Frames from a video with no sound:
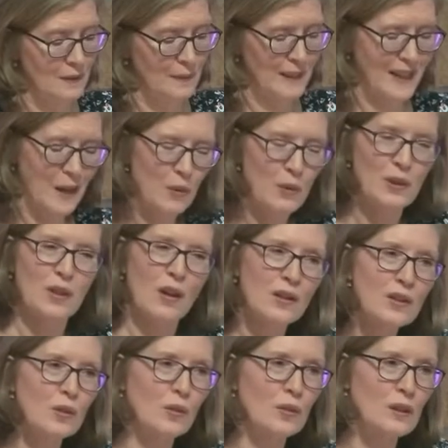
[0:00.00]
but I was
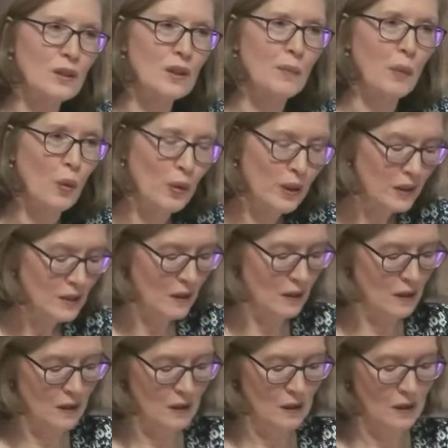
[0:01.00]
also
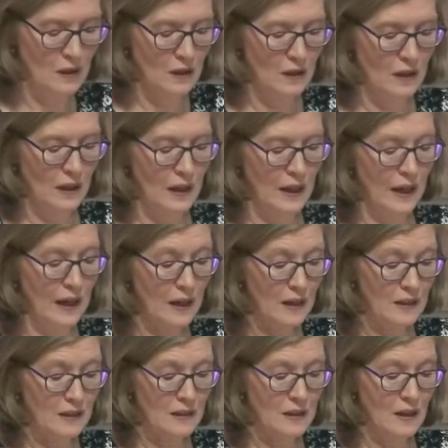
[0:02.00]
disappointed,
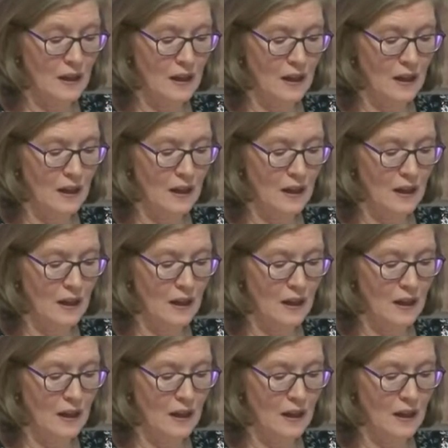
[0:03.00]
and